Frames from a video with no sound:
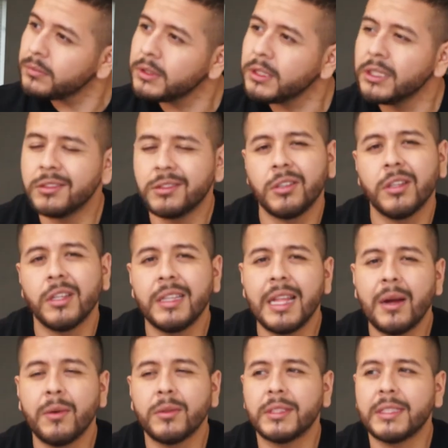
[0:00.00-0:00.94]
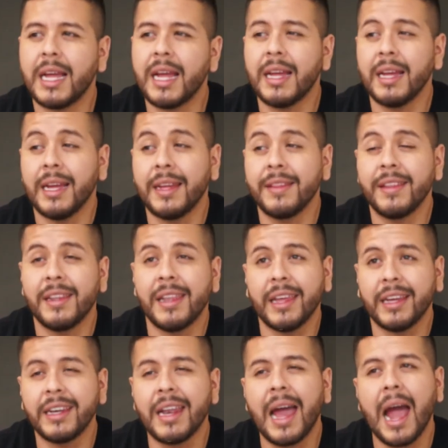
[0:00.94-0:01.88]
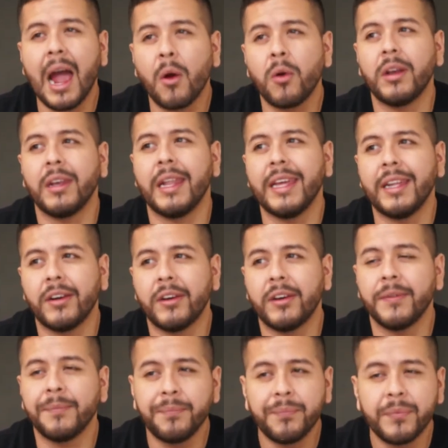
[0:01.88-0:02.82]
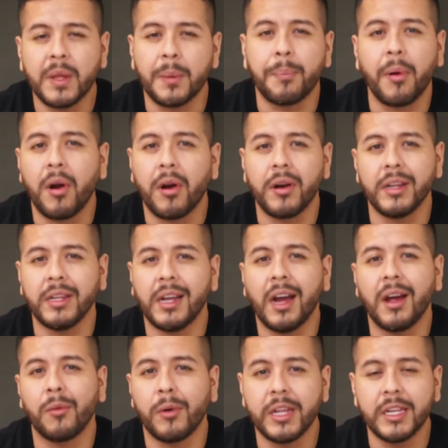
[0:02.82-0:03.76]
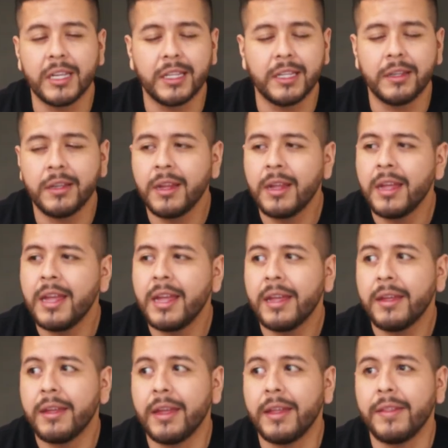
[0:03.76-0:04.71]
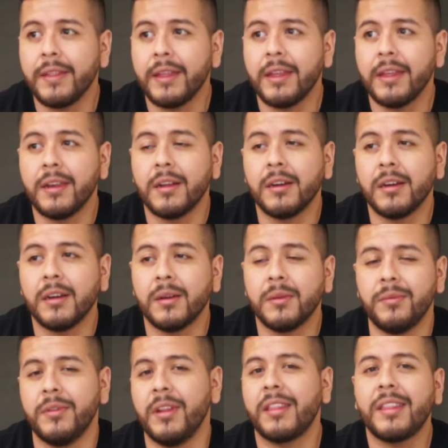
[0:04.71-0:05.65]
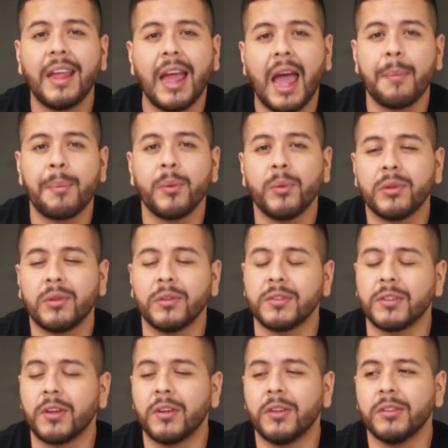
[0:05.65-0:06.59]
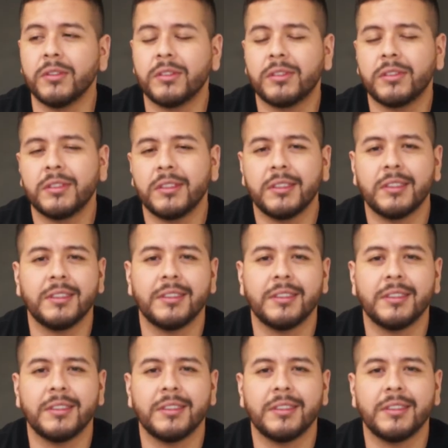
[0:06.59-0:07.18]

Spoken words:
So then that was that, and then like an hour later, the party got raided, and then nothing happened with those girls.